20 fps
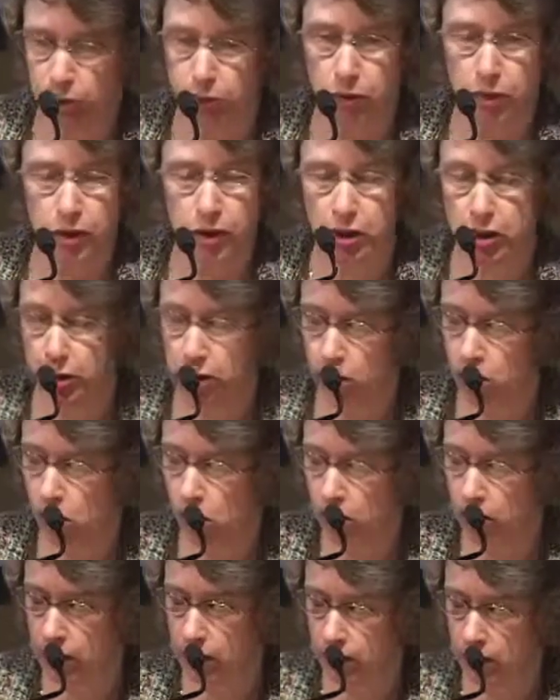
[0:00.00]
which is
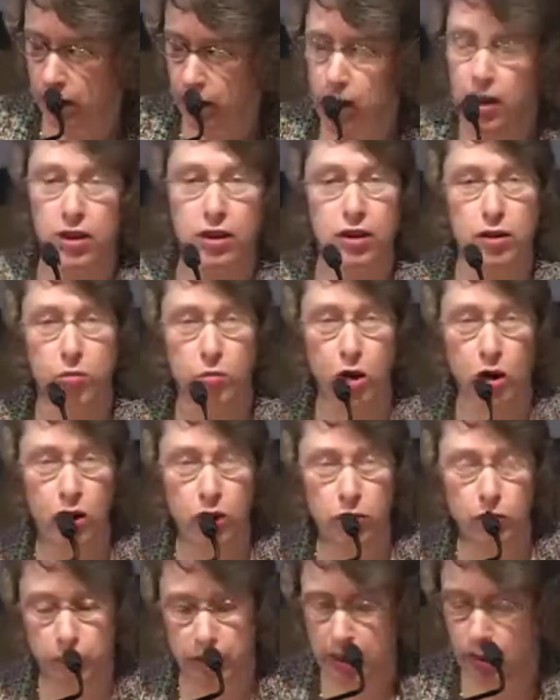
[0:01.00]
called
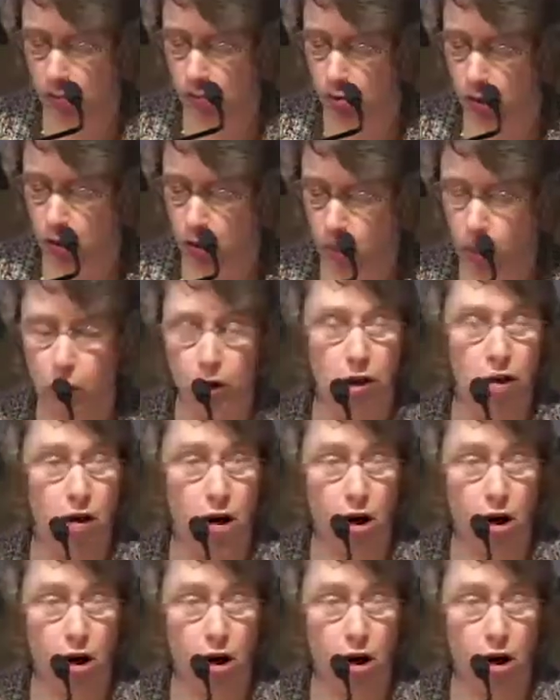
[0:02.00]
"Smart People Will